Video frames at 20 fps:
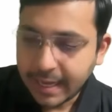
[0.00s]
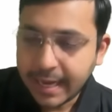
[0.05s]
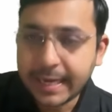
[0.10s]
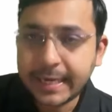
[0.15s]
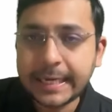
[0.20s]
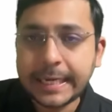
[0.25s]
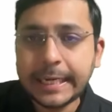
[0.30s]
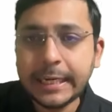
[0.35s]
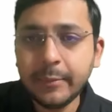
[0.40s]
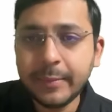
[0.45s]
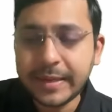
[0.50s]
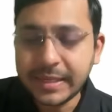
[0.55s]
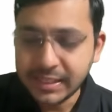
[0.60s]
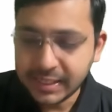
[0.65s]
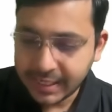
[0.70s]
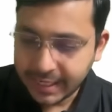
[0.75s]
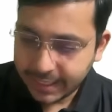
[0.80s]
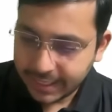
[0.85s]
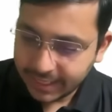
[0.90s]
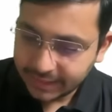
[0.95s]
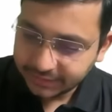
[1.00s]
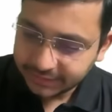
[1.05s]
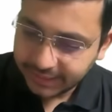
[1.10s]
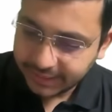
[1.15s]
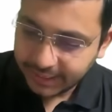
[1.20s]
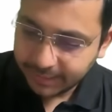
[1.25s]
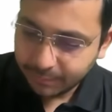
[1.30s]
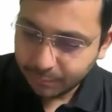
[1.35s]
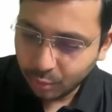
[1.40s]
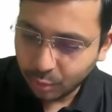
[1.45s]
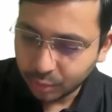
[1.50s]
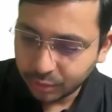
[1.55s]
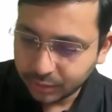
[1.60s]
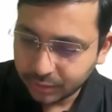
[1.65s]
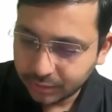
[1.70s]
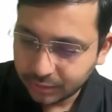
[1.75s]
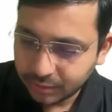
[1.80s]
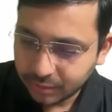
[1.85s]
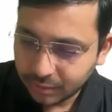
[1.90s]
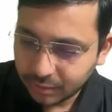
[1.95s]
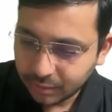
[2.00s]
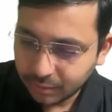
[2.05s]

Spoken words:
And NEET PG, INICET both.